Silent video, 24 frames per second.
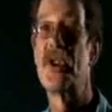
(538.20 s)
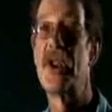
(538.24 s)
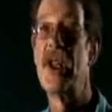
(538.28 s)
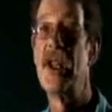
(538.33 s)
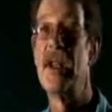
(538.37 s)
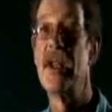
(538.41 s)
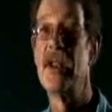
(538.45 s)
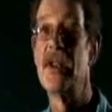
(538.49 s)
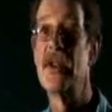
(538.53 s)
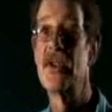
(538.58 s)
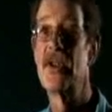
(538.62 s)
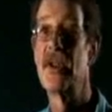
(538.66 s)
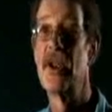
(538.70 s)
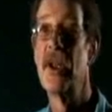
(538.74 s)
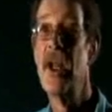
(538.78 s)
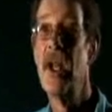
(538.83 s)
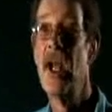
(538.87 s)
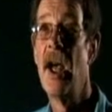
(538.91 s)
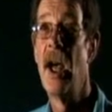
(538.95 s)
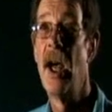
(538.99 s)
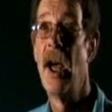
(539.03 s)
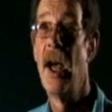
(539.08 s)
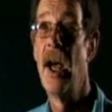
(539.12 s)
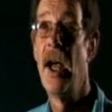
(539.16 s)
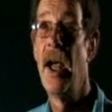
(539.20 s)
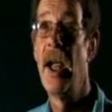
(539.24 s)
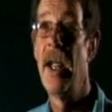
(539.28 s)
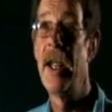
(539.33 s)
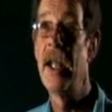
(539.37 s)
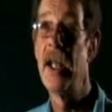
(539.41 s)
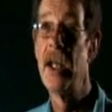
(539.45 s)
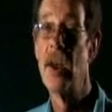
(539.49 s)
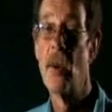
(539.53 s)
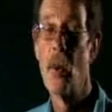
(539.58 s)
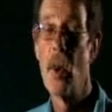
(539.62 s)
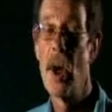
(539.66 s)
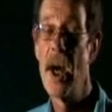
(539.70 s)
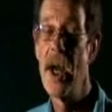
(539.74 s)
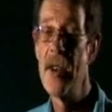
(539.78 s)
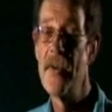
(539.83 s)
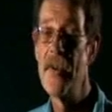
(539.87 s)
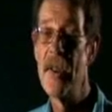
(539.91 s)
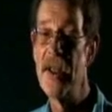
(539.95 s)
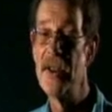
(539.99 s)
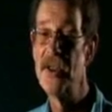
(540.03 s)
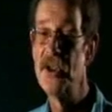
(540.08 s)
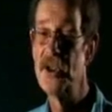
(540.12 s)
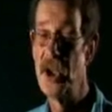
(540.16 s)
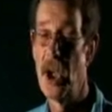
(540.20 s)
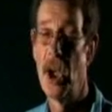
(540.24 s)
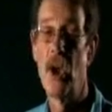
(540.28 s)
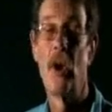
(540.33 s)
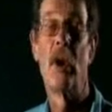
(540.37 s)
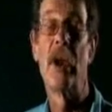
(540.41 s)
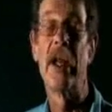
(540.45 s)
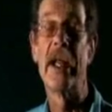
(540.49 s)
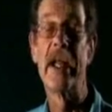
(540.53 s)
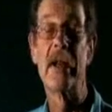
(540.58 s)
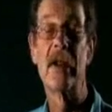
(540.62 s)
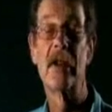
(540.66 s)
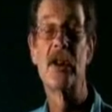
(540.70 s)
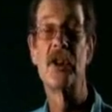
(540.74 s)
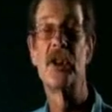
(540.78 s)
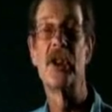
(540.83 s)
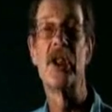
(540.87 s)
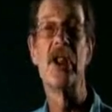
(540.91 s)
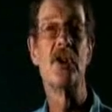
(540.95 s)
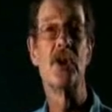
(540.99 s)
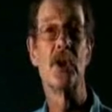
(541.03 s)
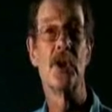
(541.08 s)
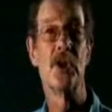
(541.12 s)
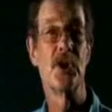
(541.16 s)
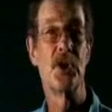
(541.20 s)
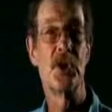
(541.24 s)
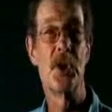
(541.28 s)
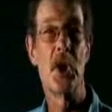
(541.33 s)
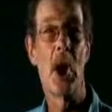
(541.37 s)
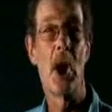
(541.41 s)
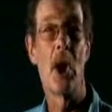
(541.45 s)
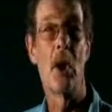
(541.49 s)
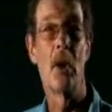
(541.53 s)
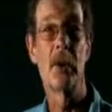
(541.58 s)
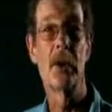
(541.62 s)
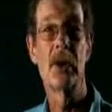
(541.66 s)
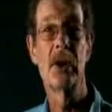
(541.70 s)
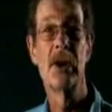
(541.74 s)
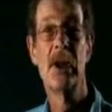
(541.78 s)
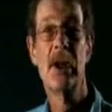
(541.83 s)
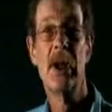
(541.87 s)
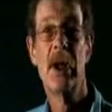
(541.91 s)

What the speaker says: things in a way that general English teachers don't.